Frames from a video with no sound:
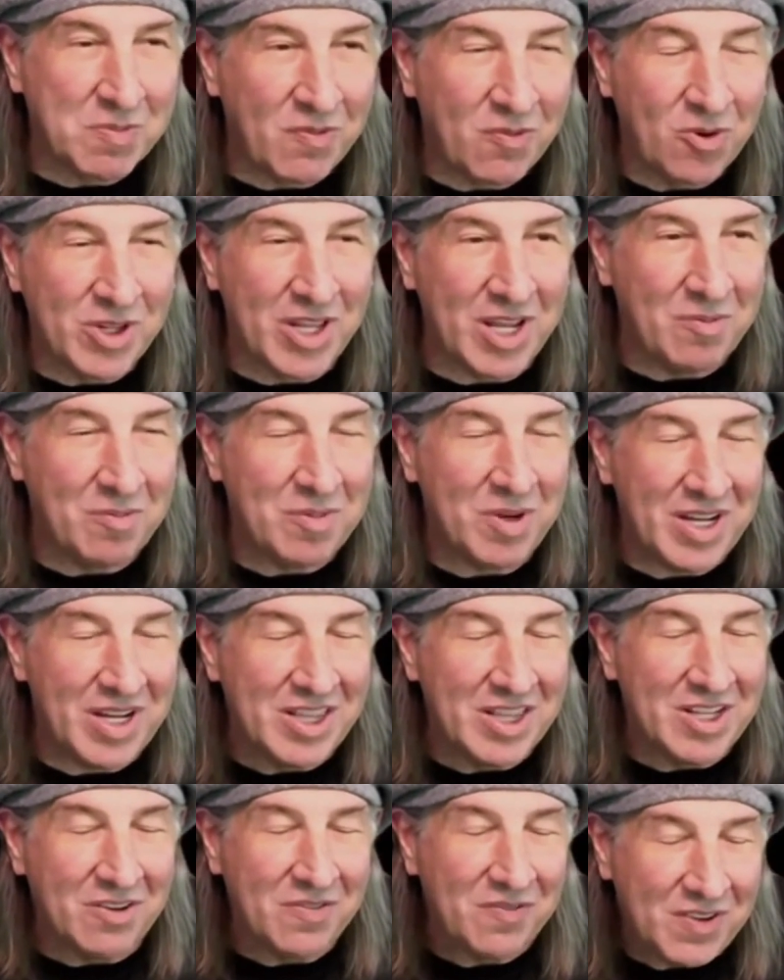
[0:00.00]
before they
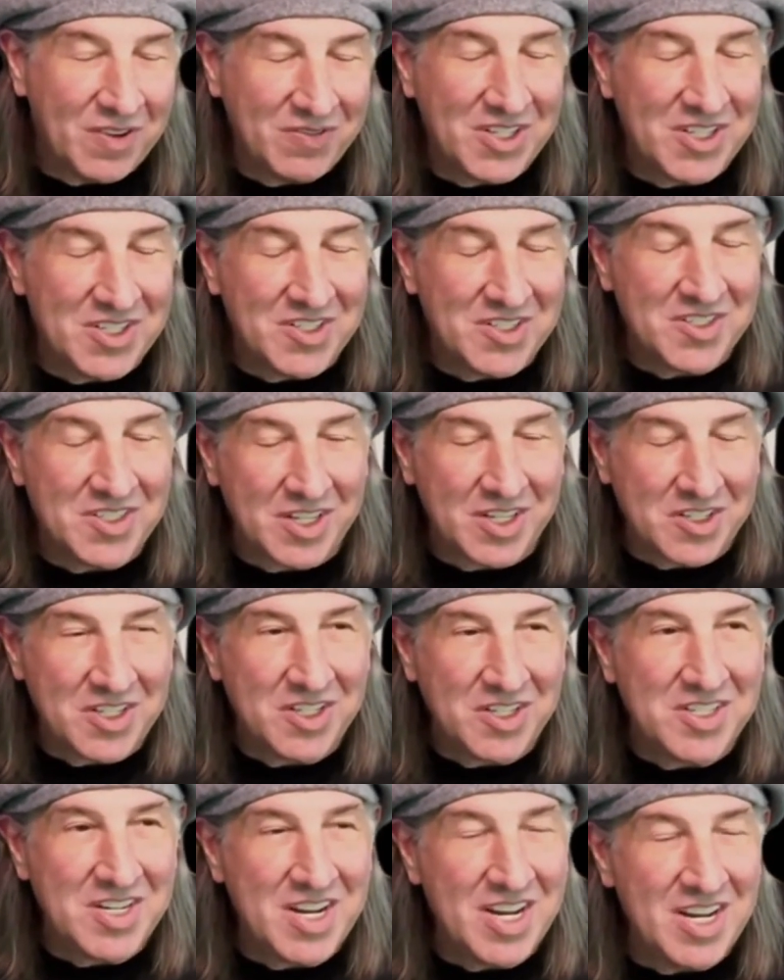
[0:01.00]
in their 50s and
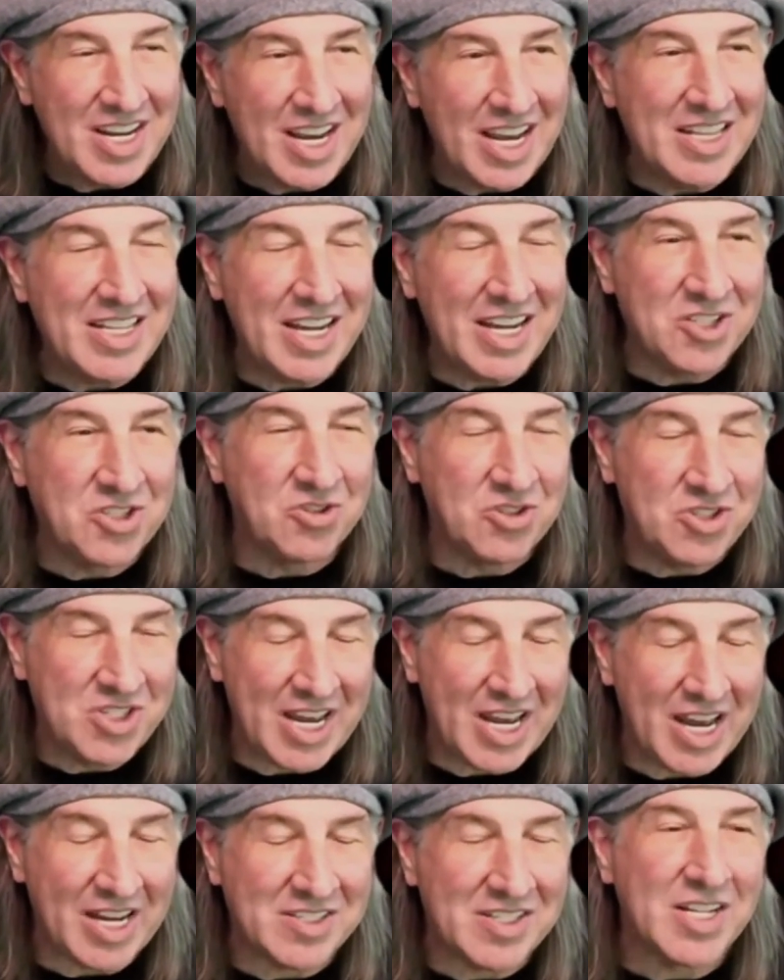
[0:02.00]
60s? And the answer is
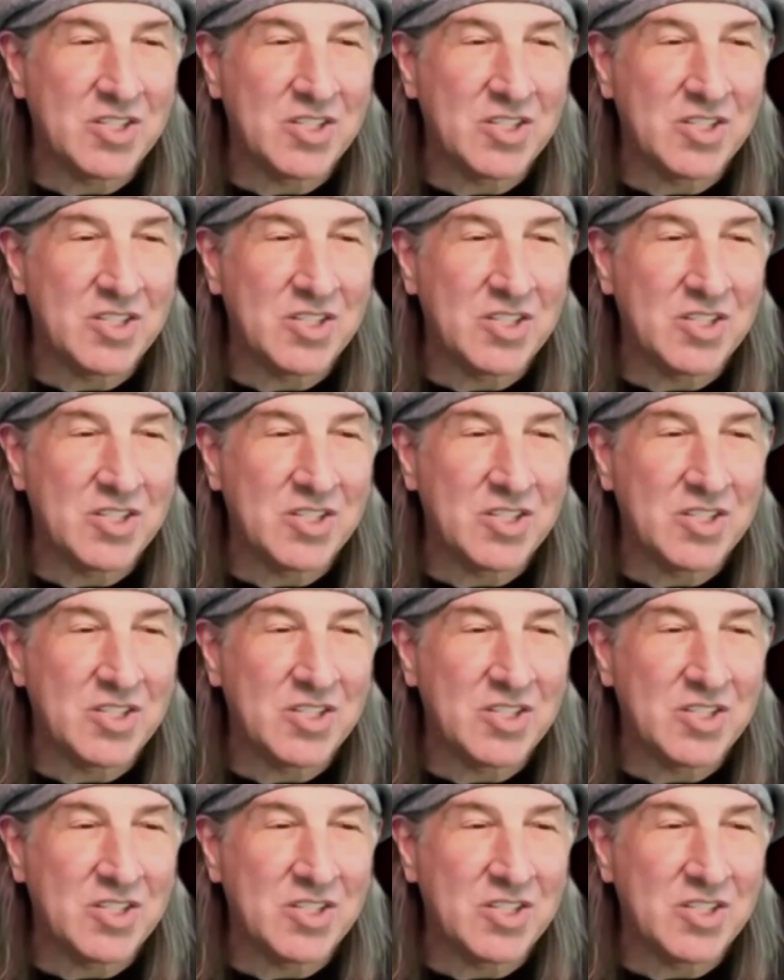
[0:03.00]
yes.